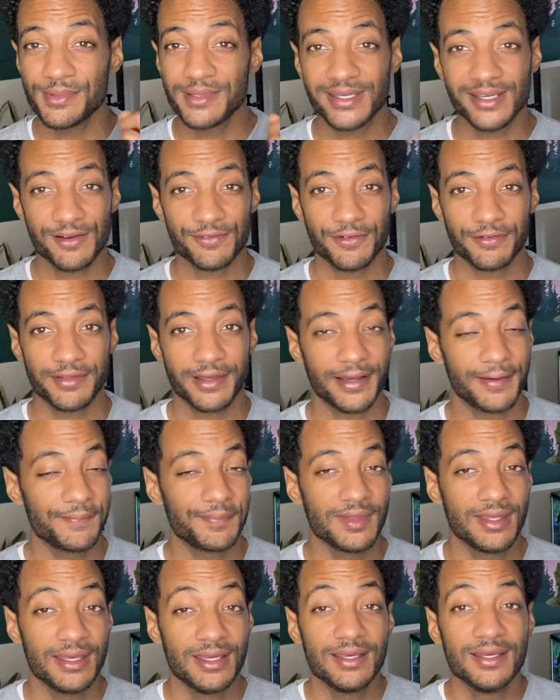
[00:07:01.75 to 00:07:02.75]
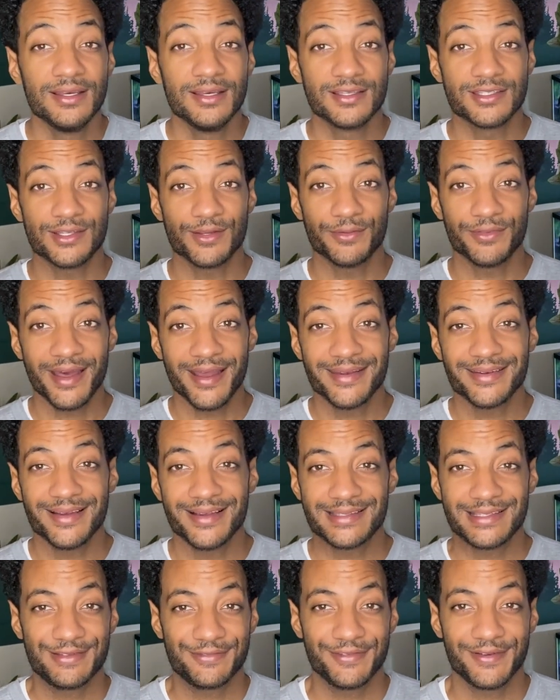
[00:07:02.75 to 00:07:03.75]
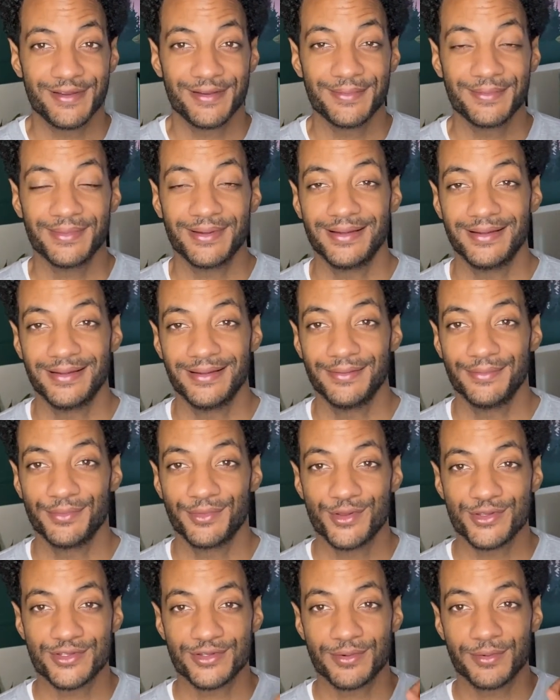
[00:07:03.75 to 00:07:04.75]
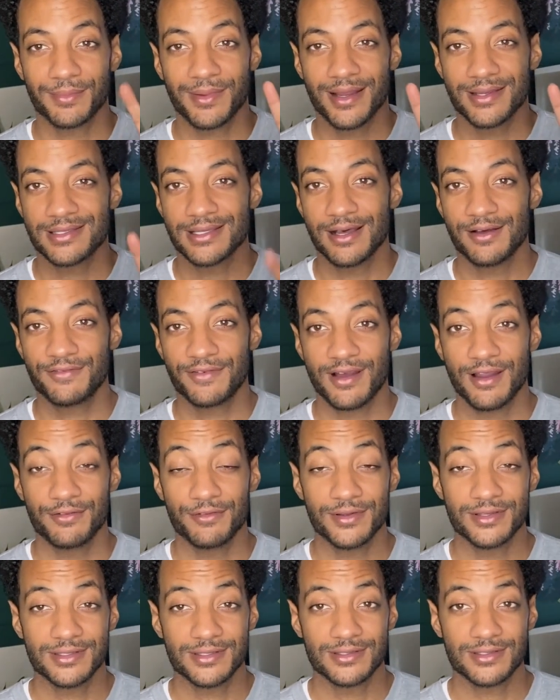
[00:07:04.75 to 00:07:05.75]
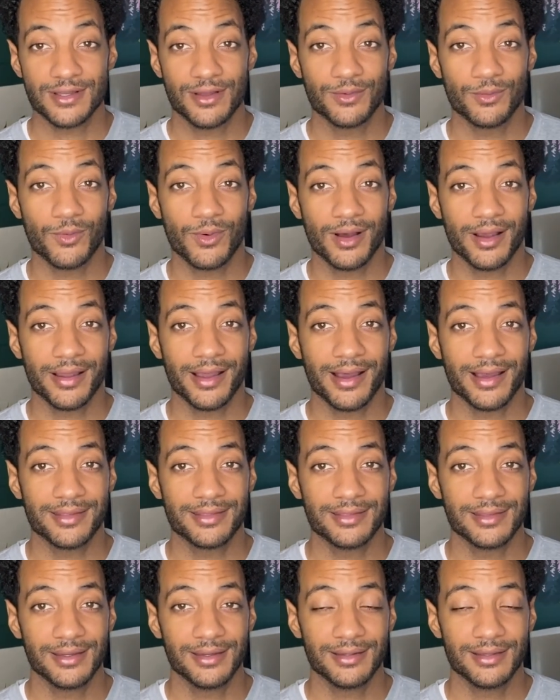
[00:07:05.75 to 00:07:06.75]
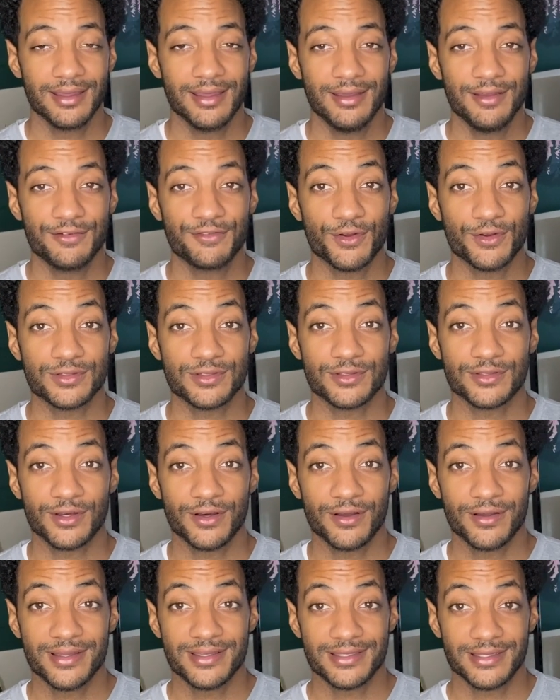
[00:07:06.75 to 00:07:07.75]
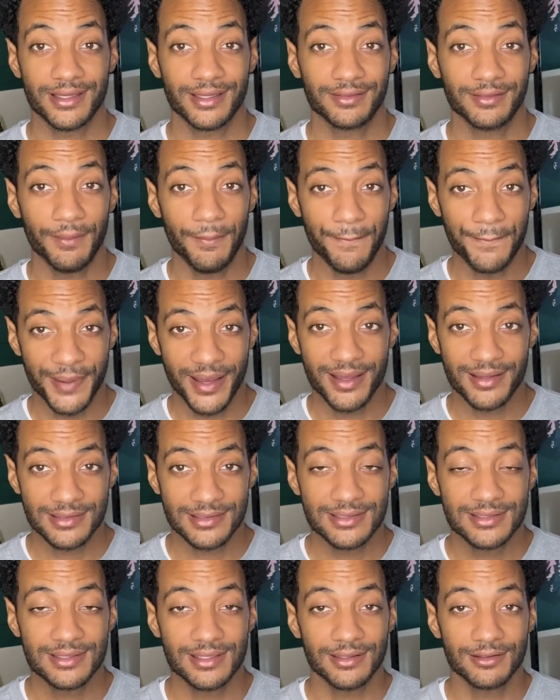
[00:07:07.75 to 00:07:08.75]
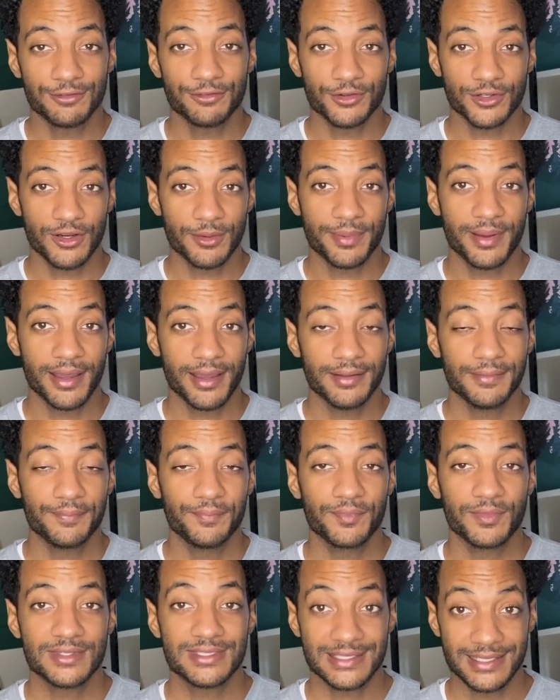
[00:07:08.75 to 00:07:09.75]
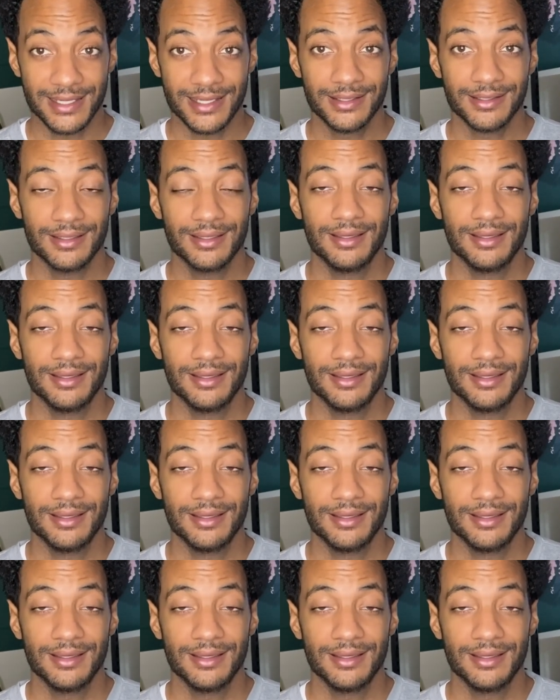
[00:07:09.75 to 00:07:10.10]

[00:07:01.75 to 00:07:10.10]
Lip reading: careful of that. So that does it, fam. Those are my top 5 reasons on why I think frozen thaw is like the best thing for your pet snake.